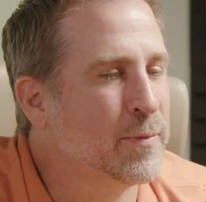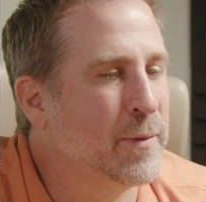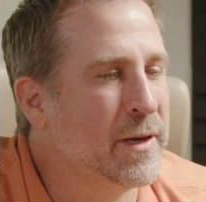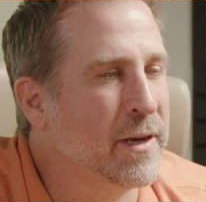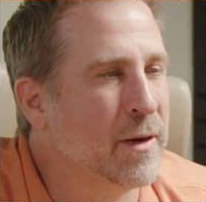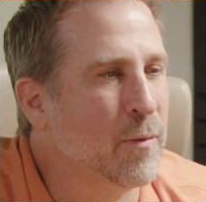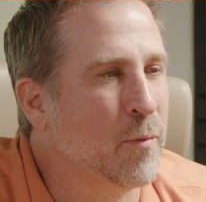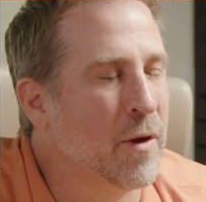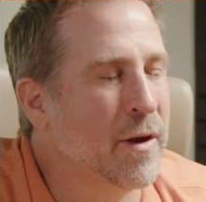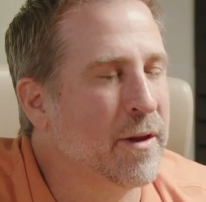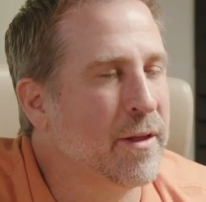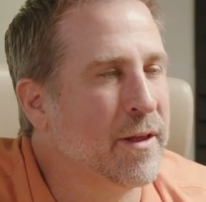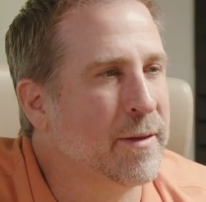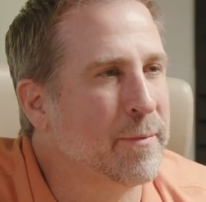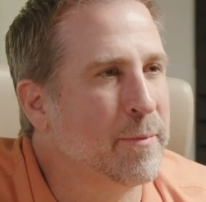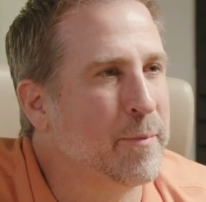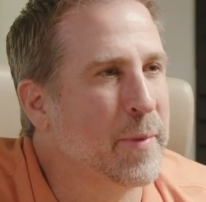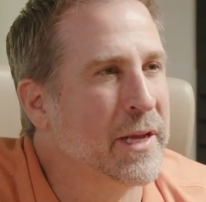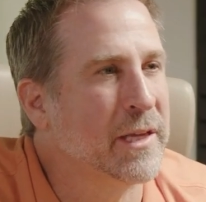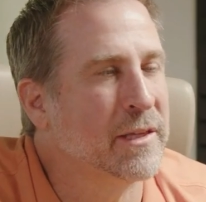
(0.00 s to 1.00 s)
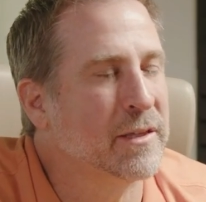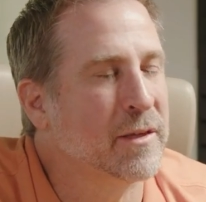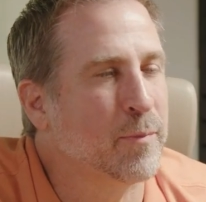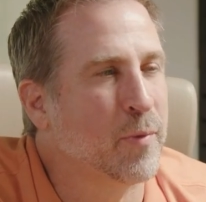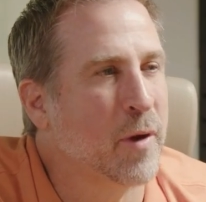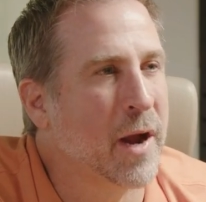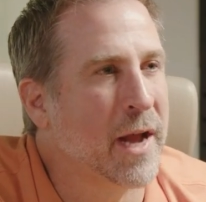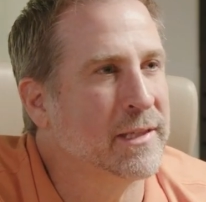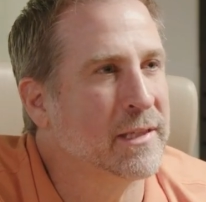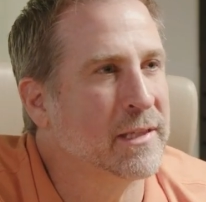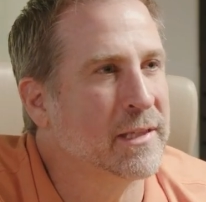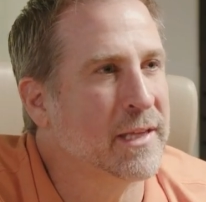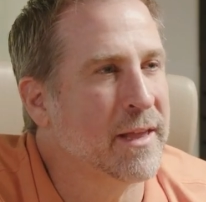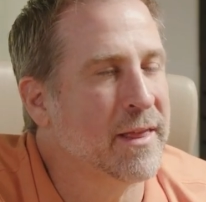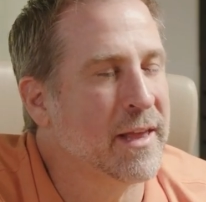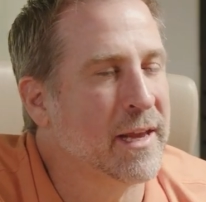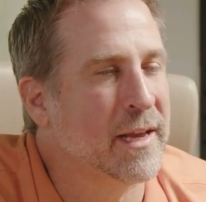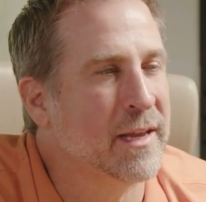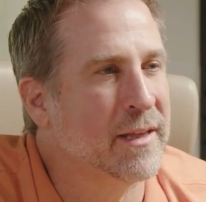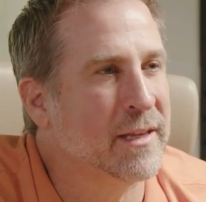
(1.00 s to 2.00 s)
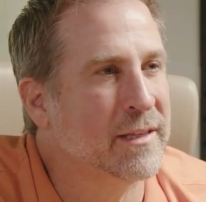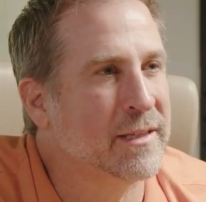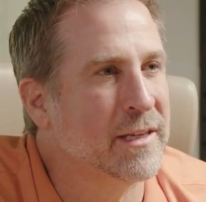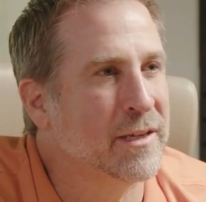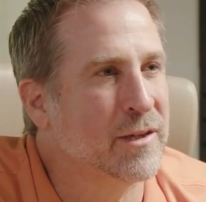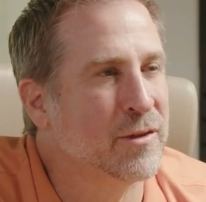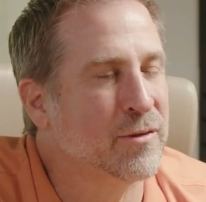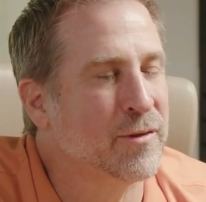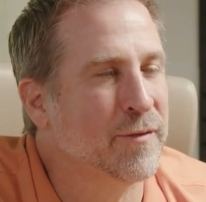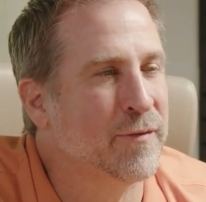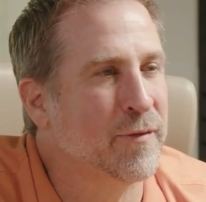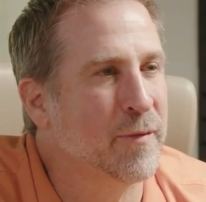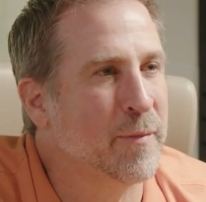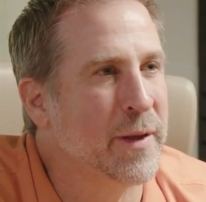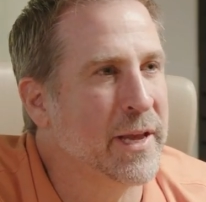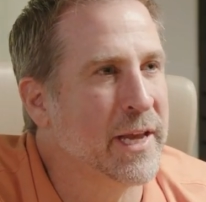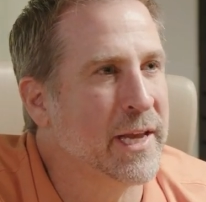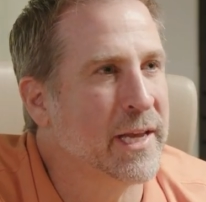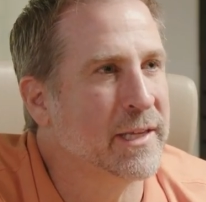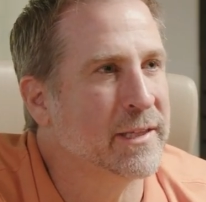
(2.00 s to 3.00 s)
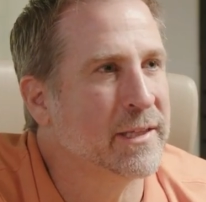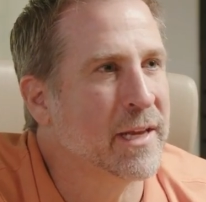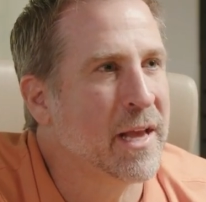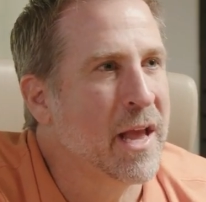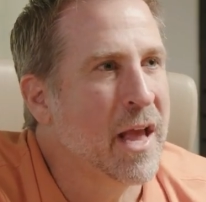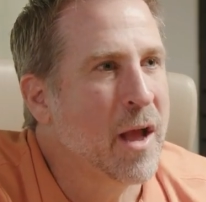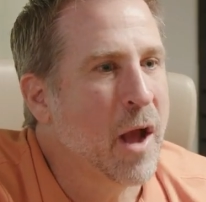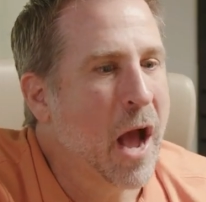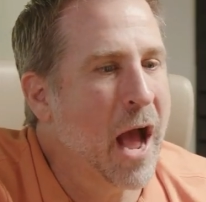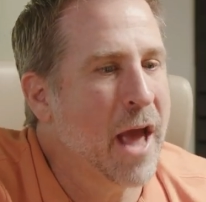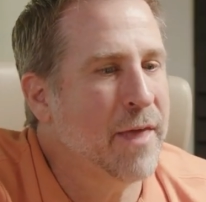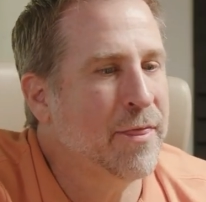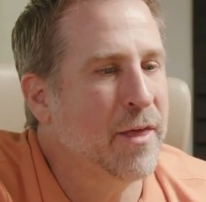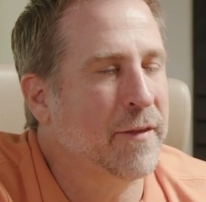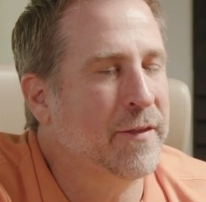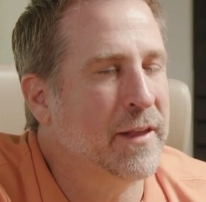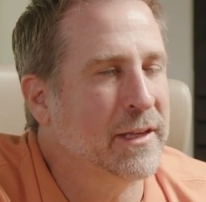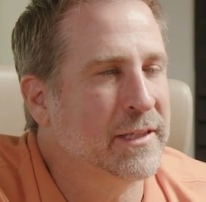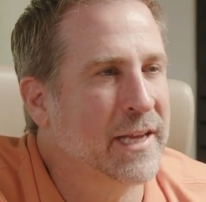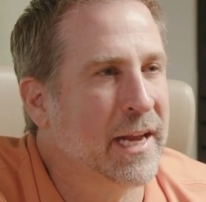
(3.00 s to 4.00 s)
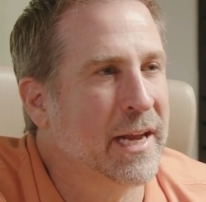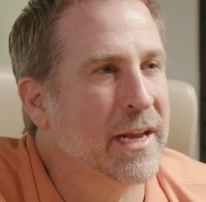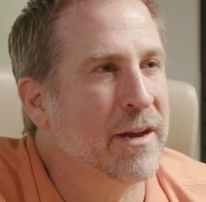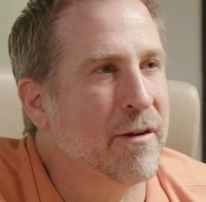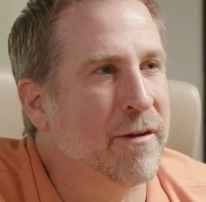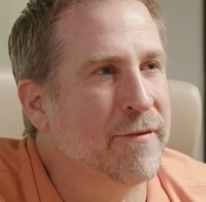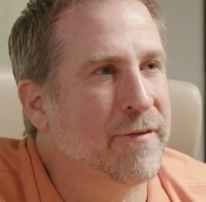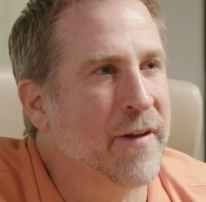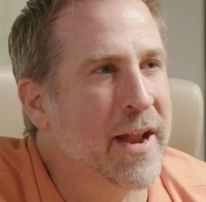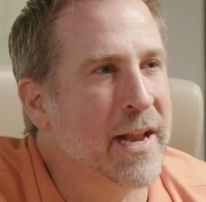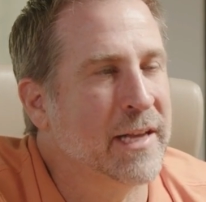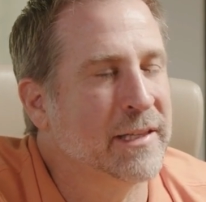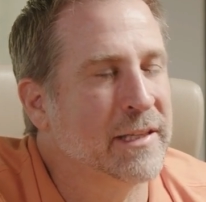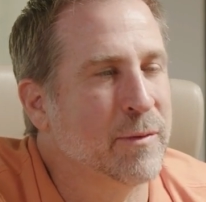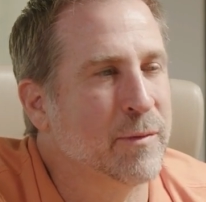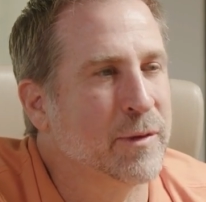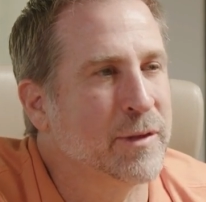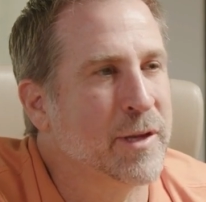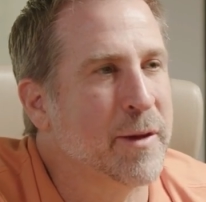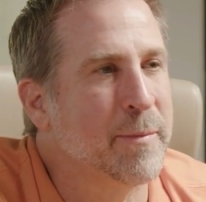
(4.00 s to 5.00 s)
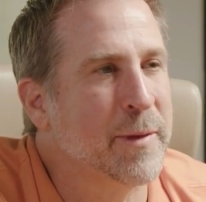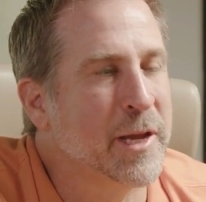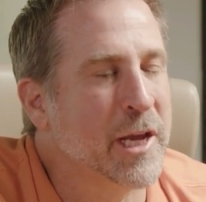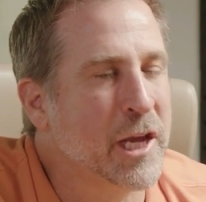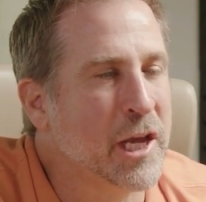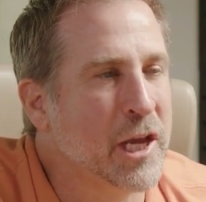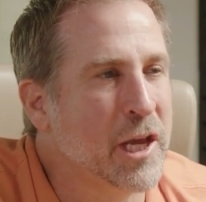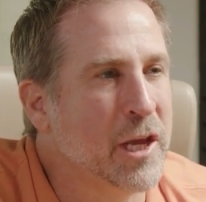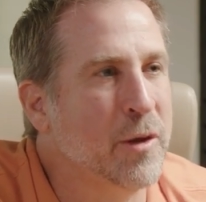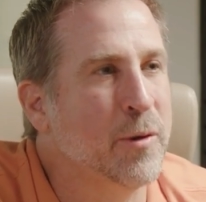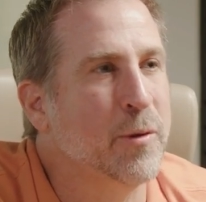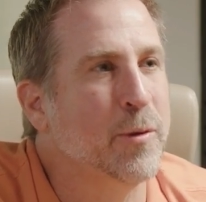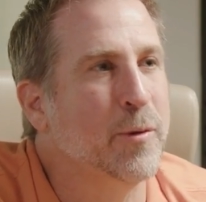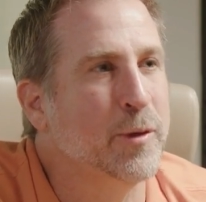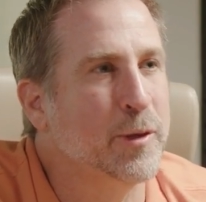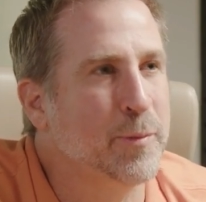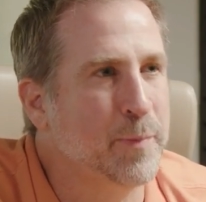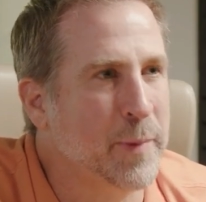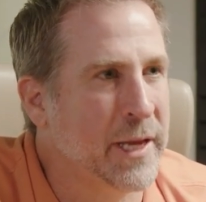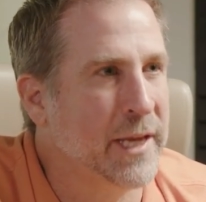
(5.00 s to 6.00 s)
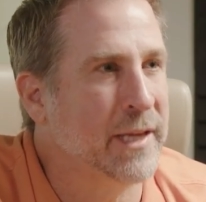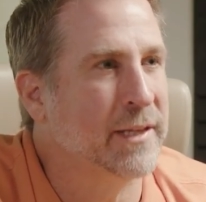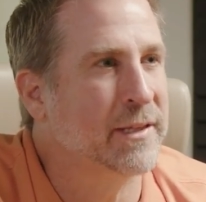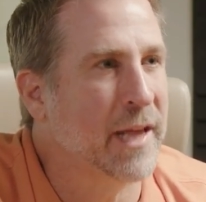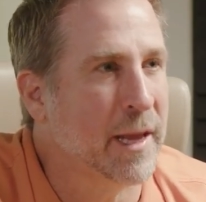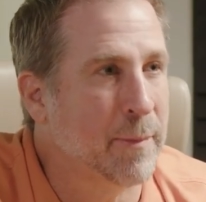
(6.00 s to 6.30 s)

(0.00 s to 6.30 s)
been one of the biggest surprises I think in this industry for me is I thought that secondary financing was going to be a huge piece.